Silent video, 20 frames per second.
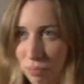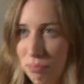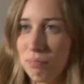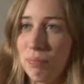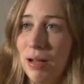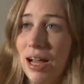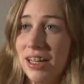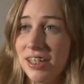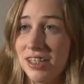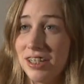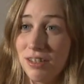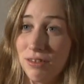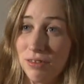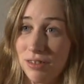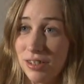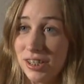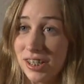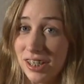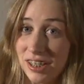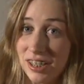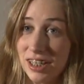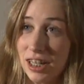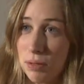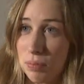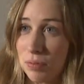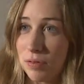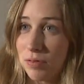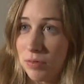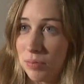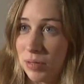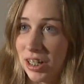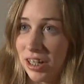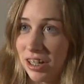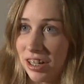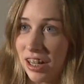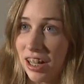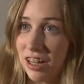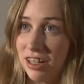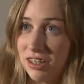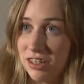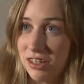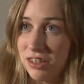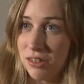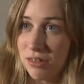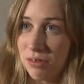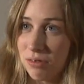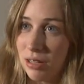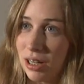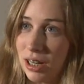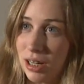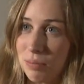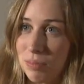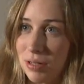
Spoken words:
Pasta is a staple for me, like any student really,